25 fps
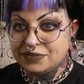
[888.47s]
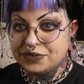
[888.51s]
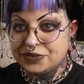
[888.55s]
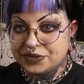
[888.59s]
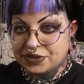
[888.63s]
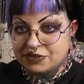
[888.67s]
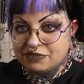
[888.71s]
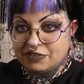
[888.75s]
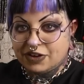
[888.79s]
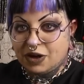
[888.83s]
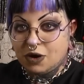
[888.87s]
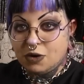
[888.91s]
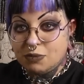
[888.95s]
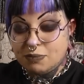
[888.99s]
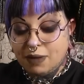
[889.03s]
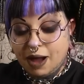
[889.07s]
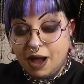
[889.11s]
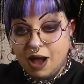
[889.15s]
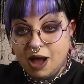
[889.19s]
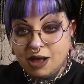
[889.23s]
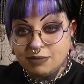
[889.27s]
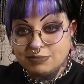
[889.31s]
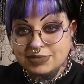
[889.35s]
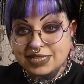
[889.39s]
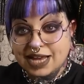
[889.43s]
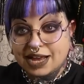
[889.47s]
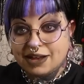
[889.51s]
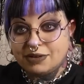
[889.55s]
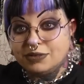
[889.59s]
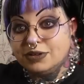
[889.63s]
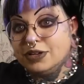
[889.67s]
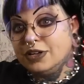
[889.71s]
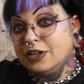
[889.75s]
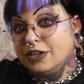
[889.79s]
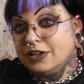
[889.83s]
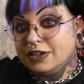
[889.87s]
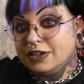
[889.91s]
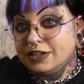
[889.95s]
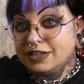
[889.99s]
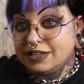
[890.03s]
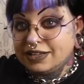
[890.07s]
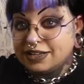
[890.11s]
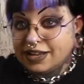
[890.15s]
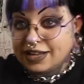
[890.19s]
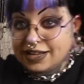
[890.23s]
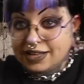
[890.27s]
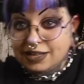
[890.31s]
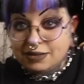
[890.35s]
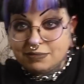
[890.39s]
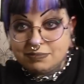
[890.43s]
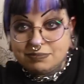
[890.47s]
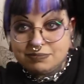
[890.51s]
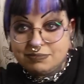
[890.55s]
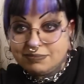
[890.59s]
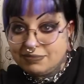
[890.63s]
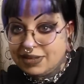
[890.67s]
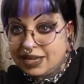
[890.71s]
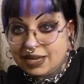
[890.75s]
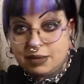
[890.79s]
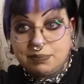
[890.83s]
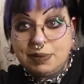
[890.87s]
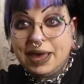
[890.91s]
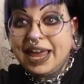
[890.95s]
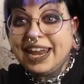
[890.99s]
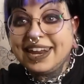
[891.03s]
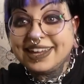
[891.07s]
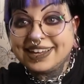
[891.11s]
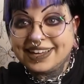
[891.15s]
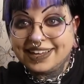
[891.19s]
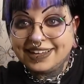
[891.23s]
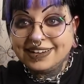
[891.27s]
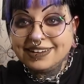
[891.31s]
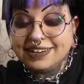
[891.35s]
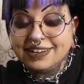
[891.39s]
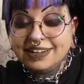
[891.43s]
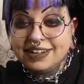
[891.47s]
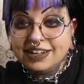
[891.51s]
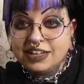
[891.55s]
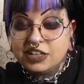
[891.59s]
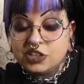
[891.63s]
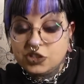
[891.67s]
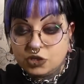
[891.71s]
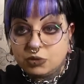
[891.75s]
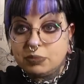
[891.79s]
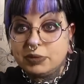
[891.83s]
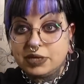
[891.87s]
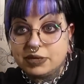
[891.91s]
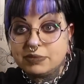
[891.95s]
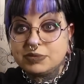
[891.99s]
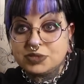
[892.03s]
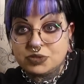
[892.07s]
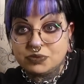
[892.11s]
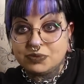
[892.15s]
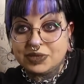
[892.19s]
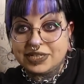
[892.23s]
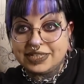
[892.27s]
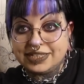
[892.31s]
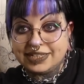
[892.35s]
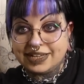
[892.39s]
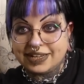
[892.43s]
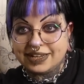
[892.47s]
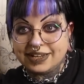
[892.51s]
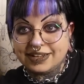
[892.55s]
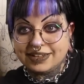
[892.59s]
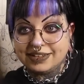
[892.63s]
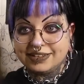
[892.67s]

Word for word: So if I hold my arms out like a pelican, you'll be able to read it.